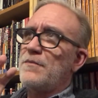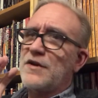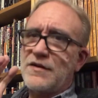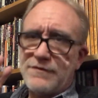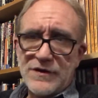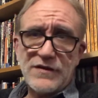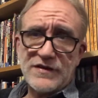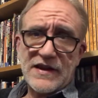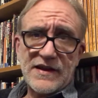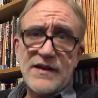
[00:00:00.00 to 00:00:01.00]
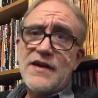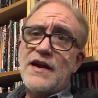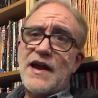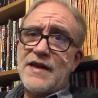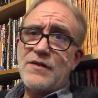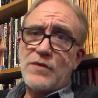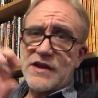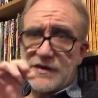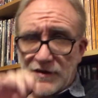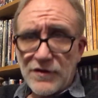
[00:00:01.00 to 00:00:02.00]
confusing, and that we
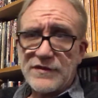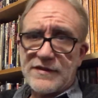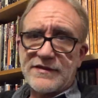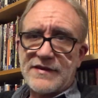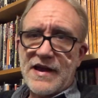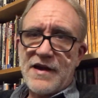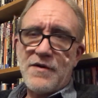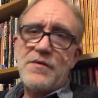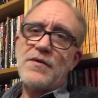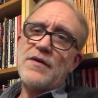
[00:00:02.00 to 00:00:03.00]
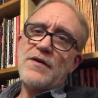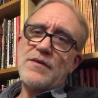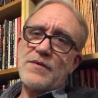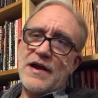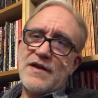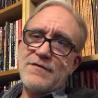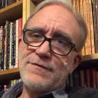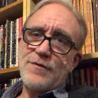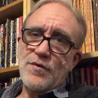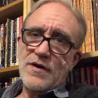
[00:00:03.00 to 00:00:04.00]
can use this now, right,
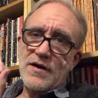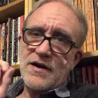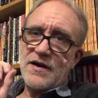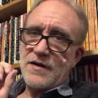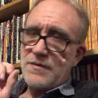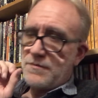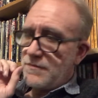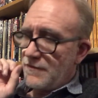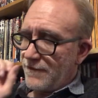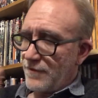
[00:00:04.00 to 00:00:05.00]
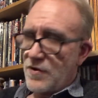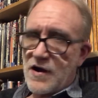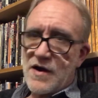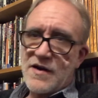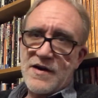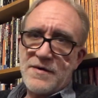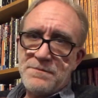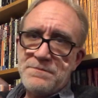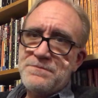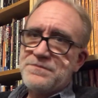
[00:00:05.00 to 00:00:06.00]
for our
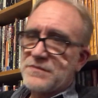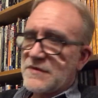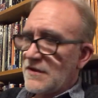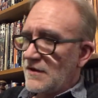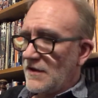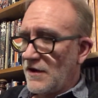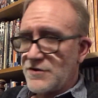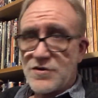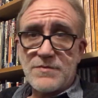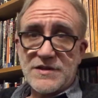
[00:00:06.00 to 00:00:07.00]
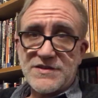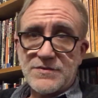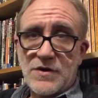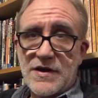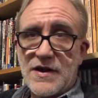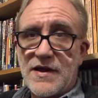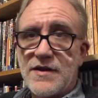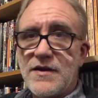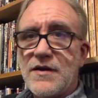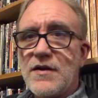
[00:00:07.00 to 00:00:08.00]
tournaments and whatnot.
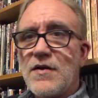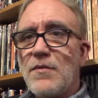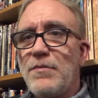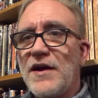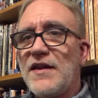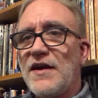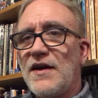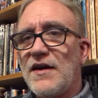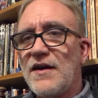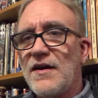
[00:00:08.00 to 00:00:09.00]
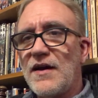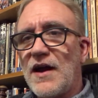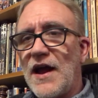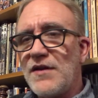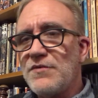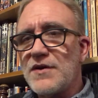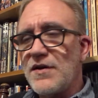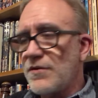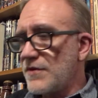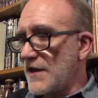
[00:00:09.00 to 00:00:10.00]
But I don't
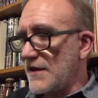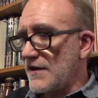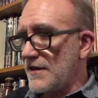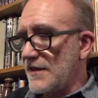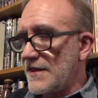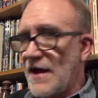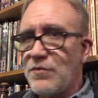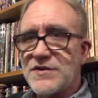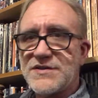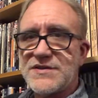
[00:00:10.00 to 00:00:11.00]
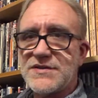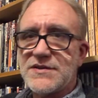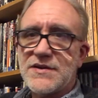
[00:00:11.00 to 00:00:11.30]
know that was.